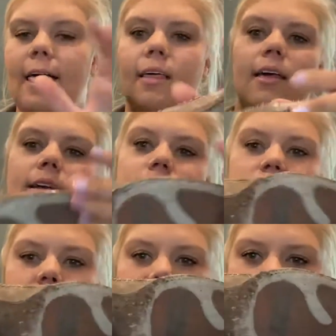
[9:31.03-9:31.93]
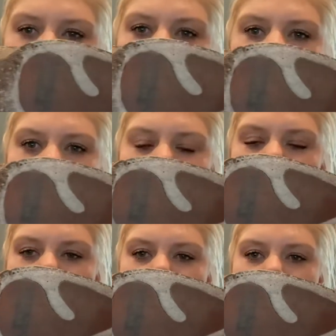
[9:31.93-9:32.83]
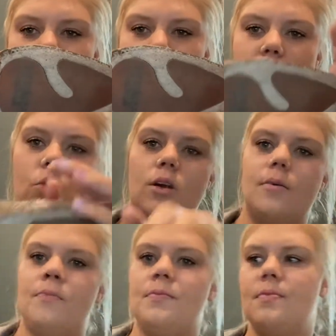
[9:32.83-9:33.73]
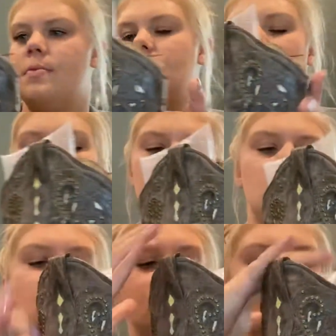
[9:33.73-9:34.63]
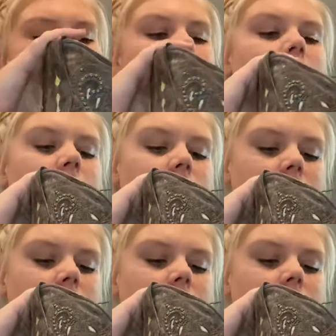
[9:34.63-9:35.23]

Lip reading: Like seriously, that doesn't even look like it's been worn. And I'm sure they're a size 9.